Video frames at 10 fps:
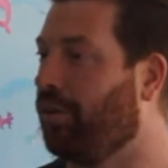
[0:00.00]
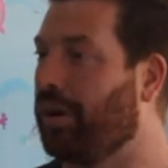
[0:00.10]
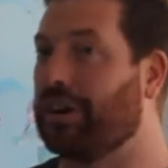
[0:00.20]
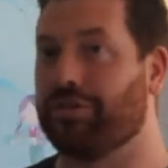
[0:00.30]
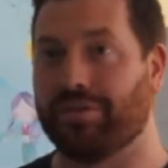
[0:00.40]

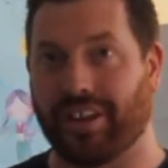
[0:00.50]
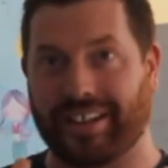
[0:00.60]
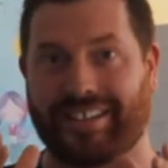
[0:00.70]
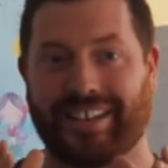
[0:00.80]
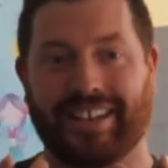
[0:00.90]
were
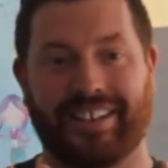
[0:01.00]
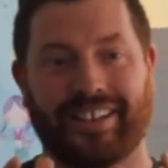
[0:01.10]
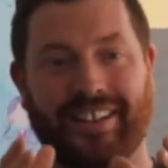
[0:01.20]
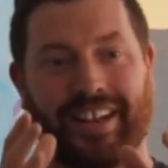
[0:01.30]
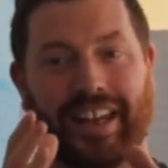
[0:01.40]
united
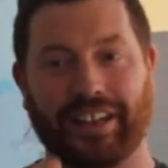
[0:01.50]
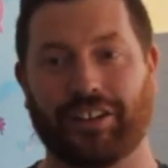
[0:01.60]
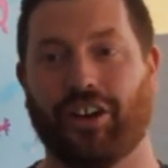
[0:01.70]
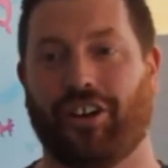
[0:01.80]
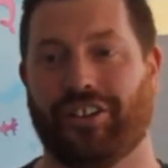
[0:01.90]
in
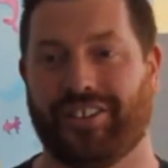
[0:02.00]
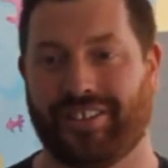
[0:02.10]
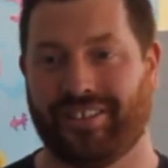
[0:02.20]
God,